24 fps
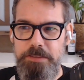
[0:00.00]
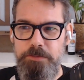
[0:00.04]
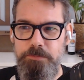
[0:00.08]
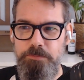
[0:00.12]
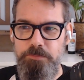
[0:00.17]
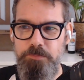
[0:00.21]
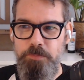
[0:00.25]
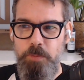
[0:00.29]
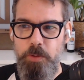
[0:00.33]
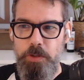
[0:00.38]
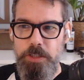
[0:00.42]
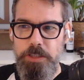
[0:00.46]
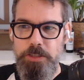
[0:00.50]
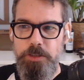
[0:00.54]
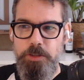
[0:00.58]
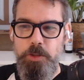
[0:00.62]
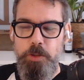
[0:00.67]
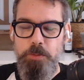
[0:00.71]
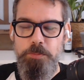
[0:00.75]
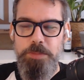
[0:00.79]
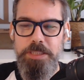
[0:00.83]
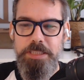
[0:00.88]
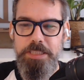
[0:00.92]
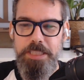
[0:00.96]
more
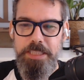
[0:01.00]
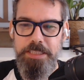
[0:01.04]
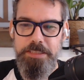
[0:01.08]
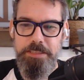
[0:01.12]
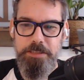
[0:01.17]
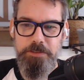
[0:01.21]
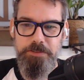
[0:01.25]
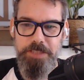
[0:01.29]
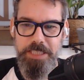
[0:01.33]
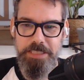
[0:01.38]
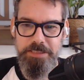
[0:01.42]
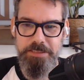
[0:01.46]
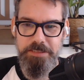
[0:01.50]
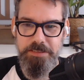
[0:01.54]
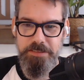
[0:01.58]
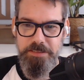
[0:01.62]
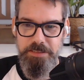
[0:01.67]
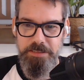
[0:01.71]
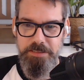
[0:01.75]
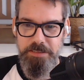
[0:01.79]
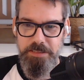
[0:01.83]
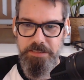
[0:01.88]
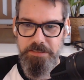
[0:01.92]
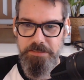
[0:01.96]
human interactions
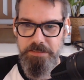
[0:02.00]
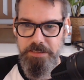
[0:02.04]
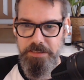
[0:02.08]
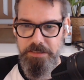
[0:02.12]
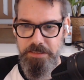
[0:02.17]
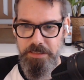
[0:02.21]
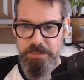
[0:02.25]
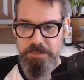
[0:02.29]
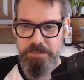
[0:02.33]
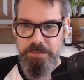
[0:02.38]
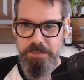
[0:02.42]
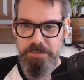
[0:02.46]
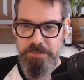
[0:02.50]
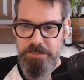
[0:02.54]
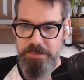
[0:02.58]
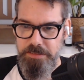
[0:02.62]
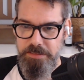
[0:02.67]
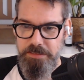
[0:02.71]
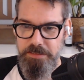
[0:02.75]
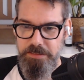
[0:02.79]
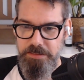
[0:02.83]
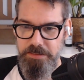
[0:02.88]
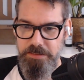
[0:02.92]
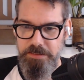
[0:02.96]
in this, and not just
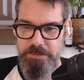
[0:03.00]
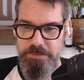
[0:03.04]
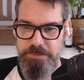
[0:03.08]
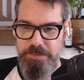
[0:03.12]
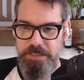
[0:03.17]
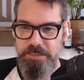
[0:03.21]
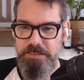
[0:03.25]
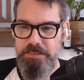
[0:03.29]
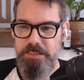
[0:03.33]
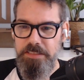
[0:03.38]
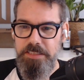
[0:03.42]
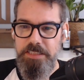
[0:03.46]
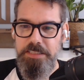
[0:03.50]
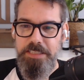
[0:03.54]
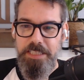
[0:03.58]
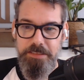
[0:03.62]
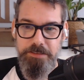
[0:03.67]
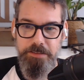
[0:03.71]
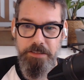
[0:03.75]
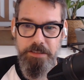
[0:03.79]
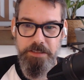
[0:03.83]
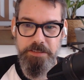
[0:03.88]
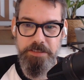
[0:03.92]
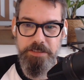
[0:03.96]
not the
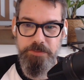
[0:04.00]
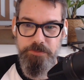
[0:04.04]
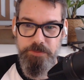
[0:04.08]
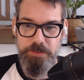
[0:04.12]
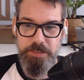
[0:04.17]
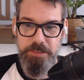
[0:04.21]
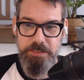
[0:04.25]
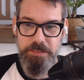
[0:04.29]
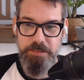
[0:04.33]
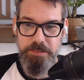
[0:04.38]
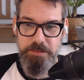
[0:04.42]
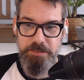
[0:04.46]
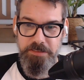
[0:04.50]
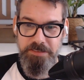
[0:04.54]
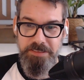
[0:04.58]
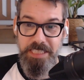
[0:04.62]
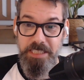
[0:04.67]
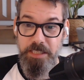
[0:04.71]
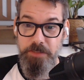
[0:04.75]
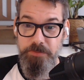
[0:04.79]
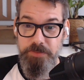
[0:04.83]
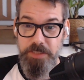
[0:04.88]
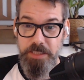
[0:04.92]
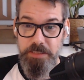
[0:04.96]
technology for the
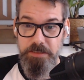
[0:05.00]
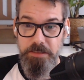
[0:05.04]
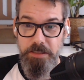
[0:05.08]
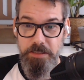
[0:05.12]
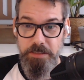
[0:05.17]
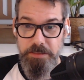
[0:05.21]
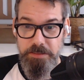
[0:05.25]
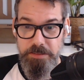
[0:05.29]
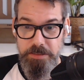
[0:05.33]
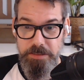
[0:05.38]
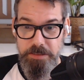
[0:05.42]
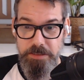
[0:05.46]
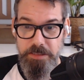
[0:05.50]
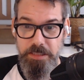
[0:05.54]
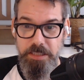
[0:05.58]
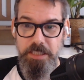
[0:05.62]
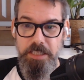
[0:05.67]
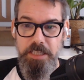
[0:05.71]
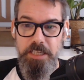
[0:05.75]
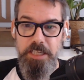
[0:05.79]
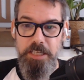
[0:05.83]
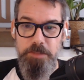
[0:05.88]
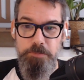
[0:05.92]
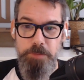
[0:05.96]
sake of technology,
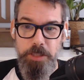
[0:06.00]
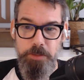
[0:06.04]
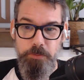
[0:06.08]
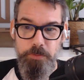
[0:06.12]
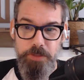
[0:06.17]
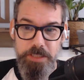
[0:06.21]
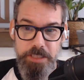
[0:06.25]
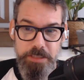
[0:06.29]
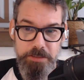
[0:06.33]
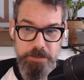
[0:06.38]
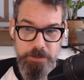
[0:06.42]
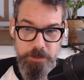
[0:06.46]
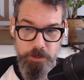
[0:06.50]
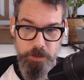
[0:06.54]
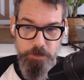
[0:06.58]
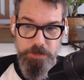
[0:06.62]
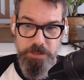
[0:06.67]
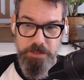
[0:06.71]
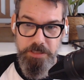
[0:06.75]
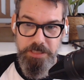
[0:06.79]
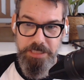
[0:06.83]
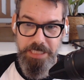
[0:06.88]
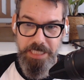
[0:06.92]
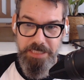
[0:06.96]
but we need the human
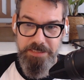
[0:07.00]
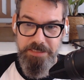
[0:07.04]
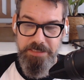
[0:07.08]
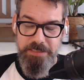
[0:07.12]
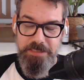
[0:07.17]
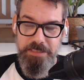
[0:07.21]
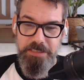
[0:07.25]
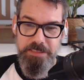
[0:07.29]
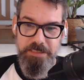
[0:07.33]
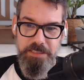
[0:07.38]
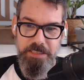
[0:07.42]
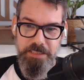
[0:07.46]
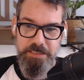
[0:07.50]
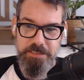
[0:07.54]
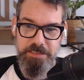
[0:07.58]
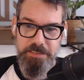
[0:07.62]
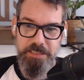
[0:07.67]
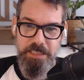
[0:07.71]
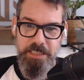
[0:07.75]
connection in this.